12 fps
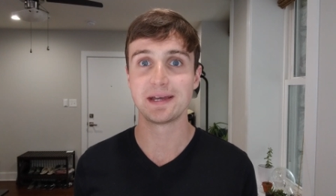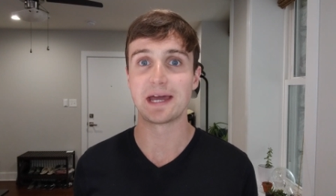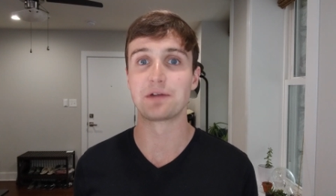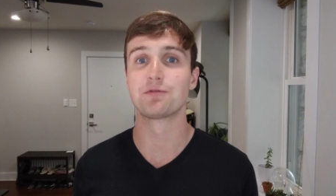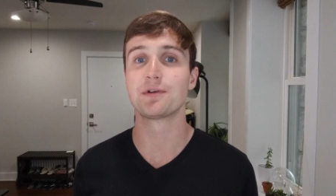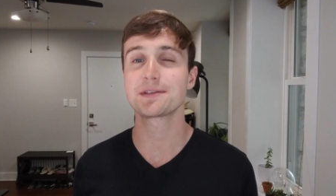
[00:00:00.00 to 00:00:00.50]

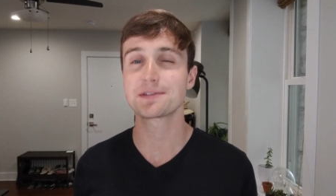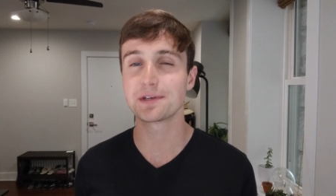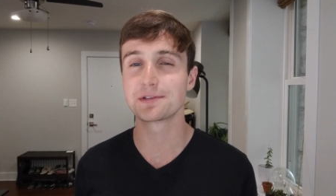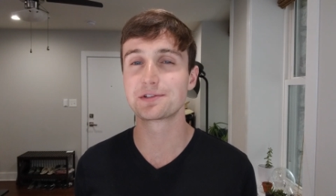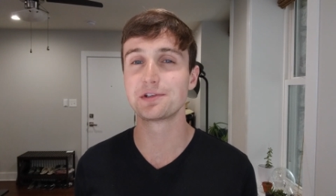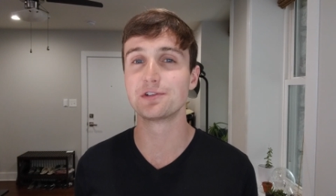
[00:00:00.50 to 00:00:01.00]
And once
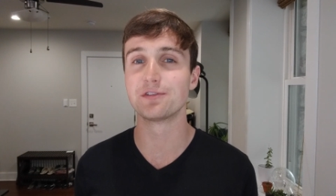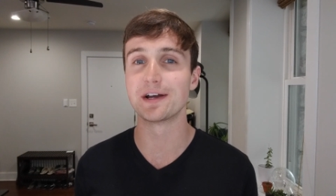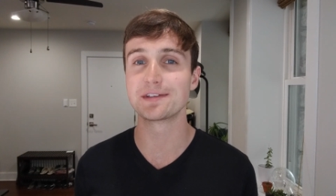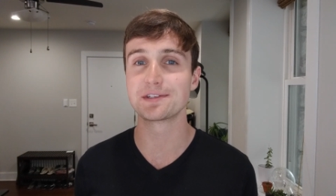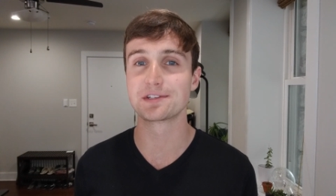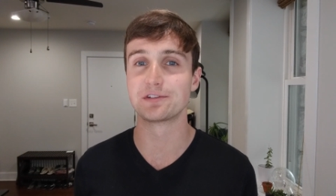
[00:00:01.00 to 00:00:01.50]
those 2
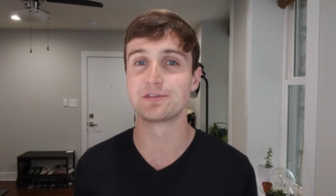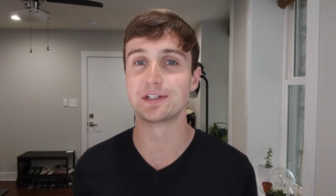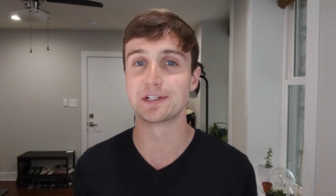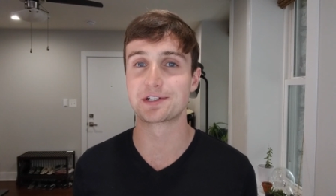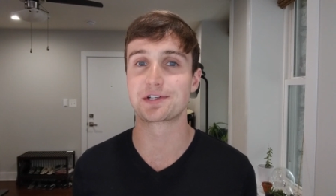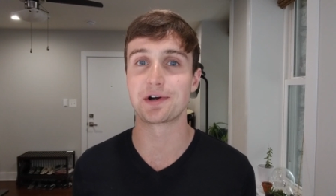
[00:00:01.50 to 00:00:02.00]
devices are
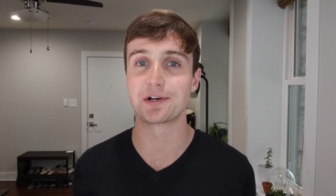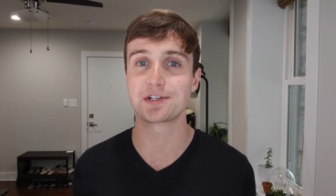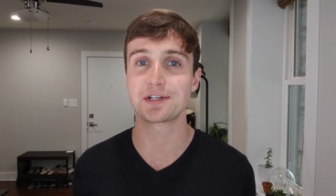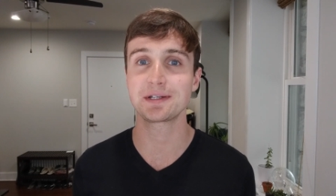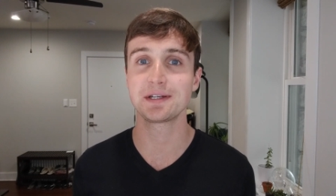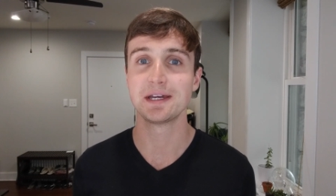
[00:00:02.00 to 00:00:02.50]
finished
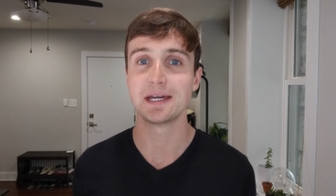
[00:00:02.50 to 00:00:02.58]
charging,